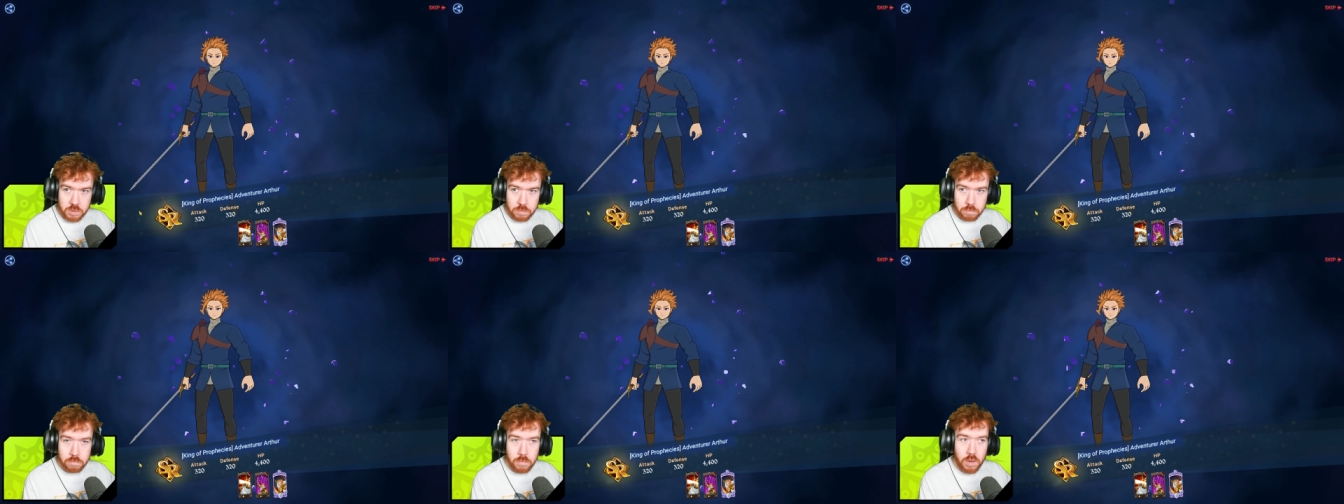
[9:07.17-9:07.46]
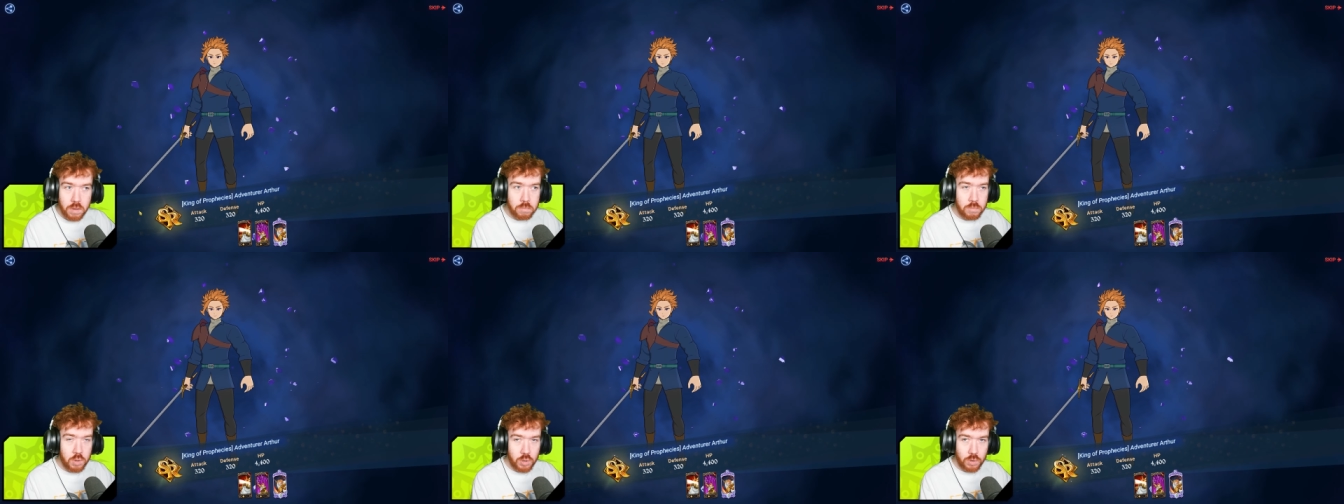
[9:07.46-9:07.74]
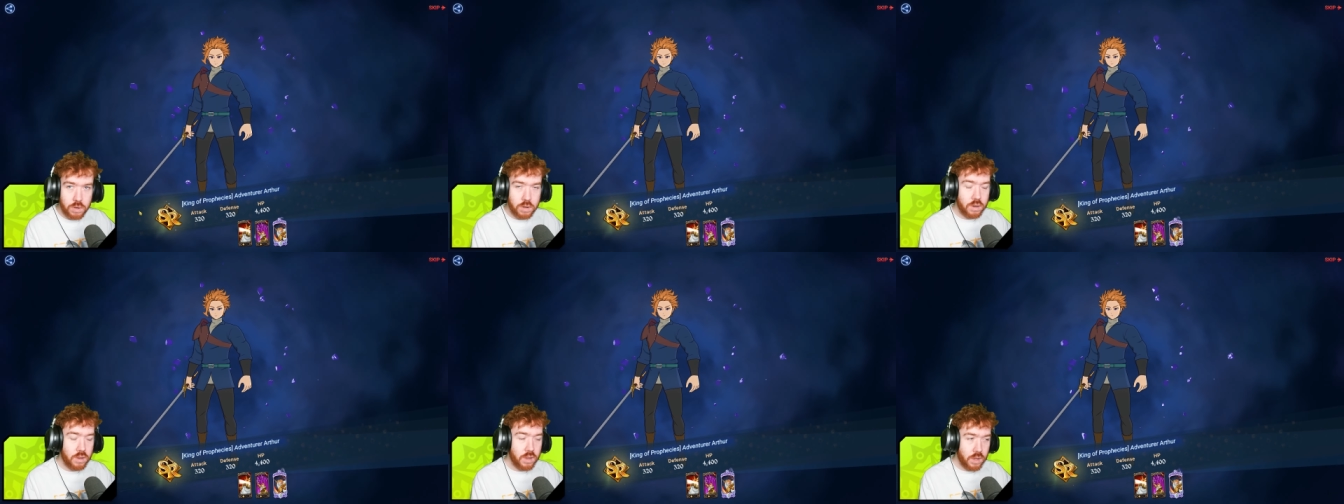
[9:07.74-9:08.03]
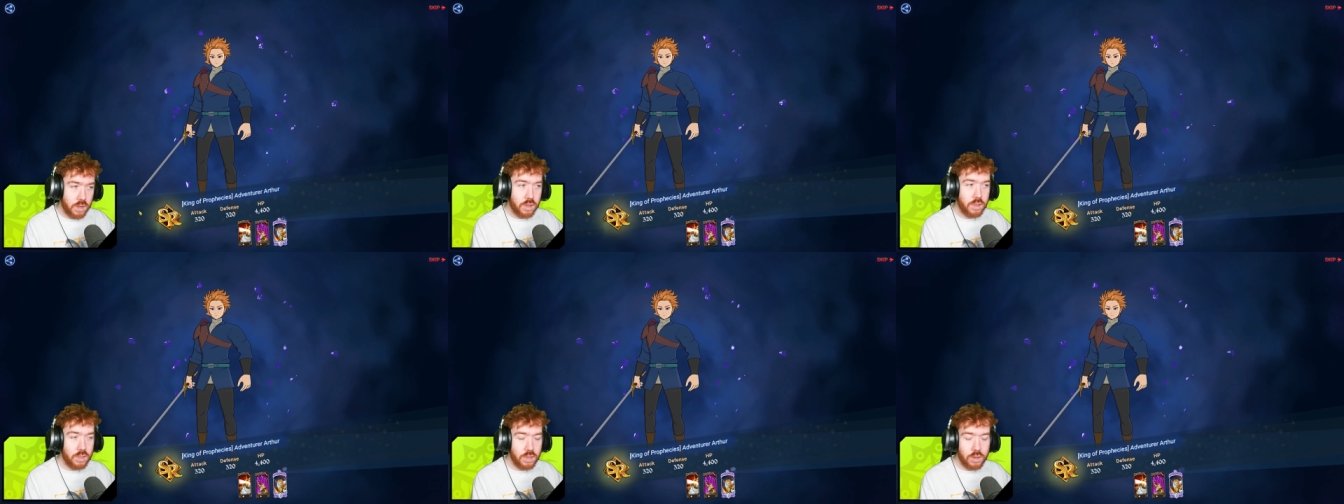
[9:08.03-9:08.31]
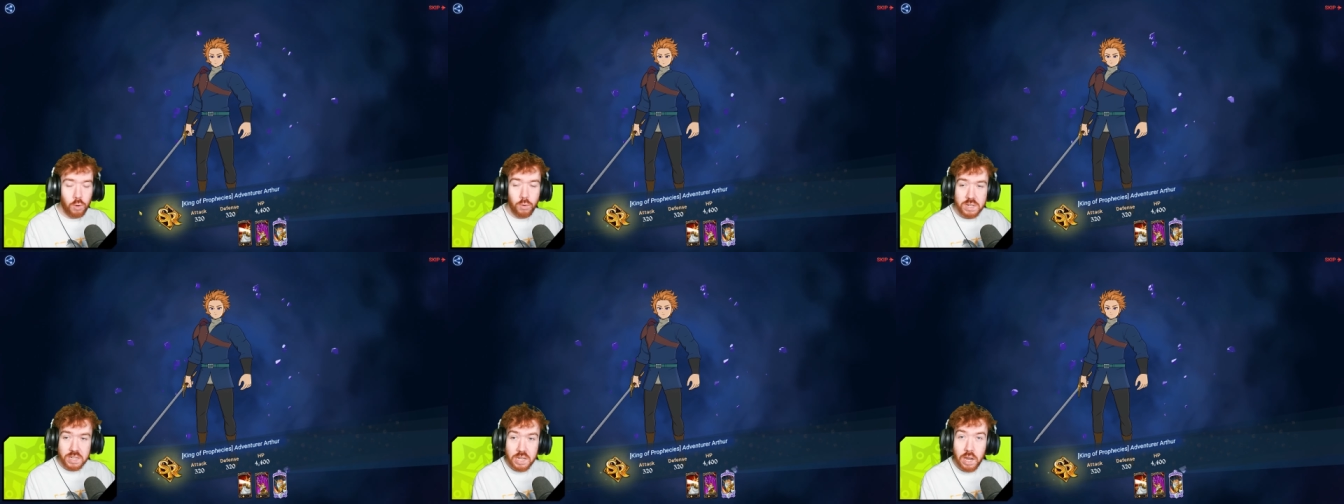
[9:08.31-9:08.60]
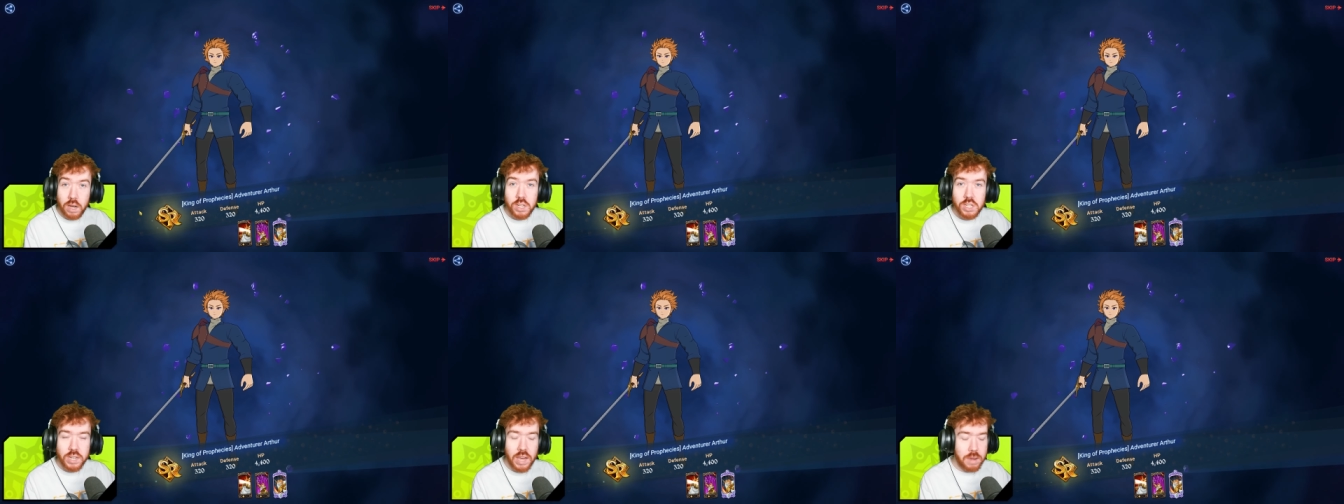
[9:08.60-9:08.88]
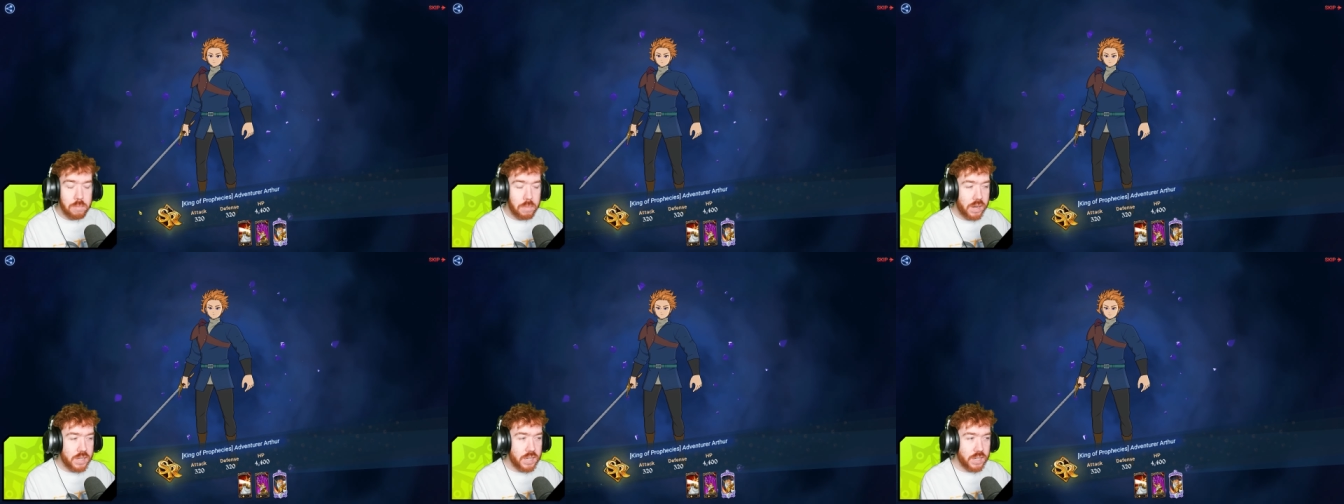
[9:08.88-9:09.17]
moon, or
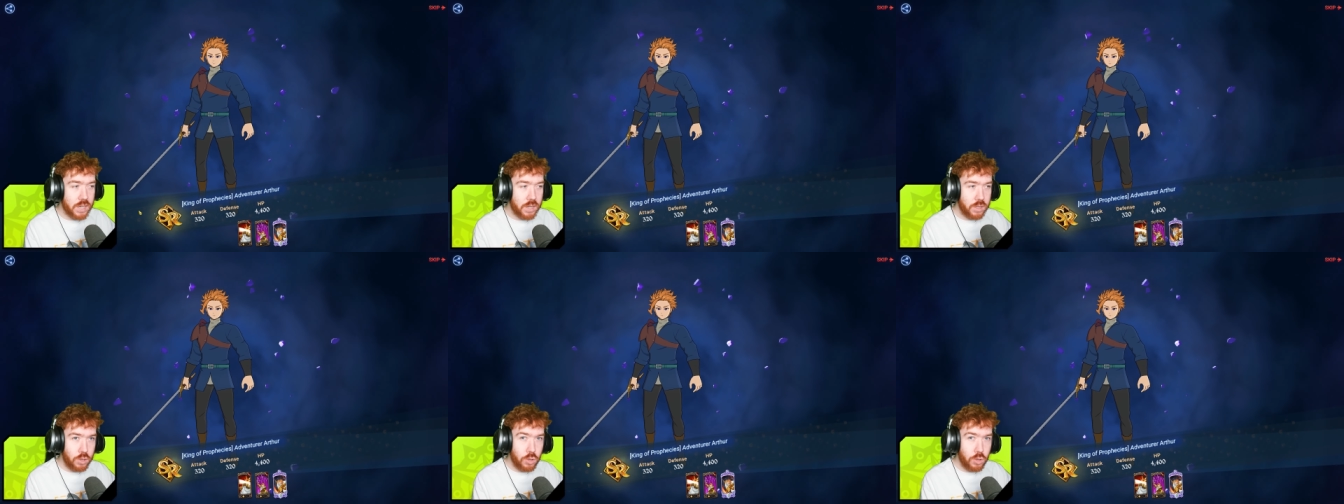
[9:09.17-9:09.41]
sunshine, basically.